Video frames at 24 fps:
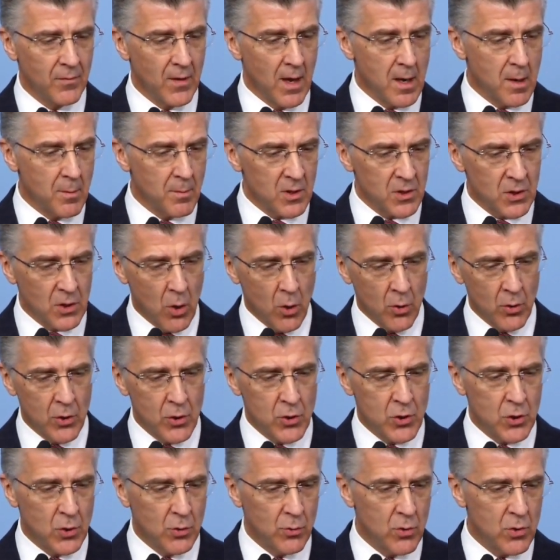that he must go
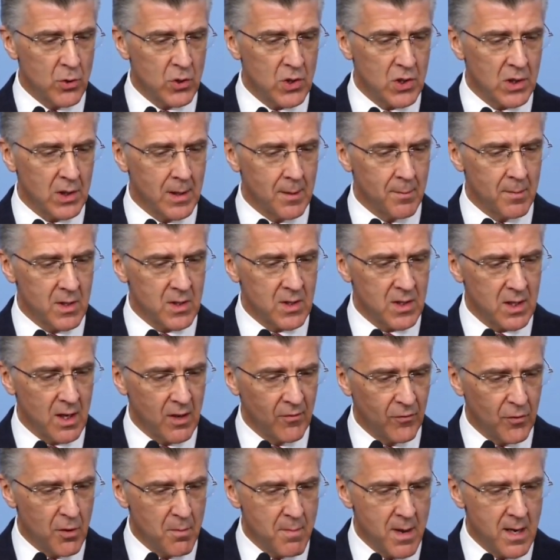to Jerusalem and
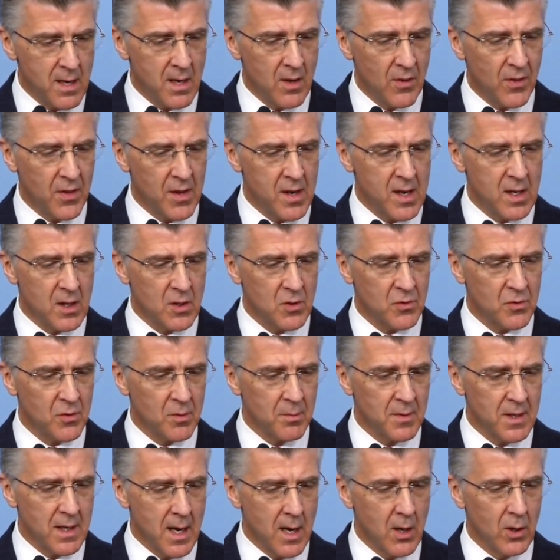suffer many things
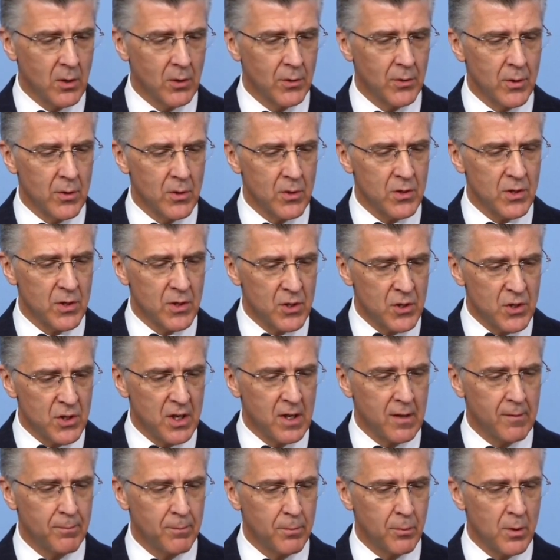from the elders and
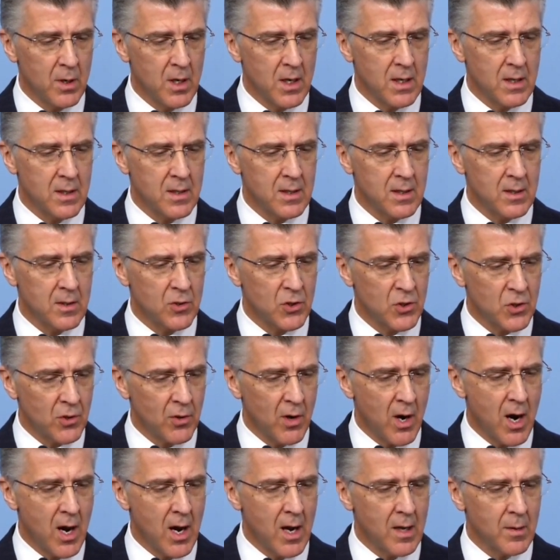chief priests and
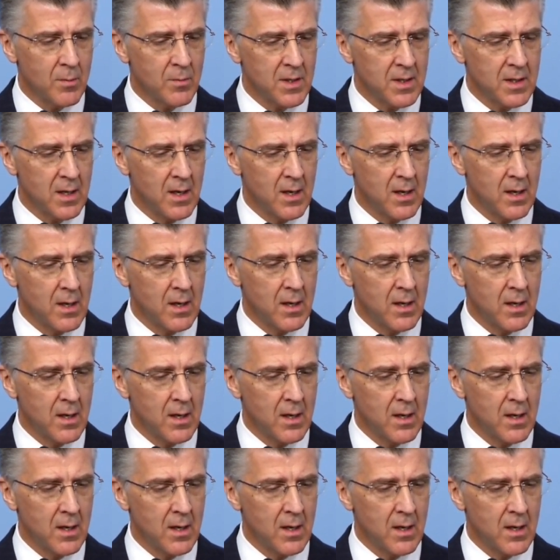scribes,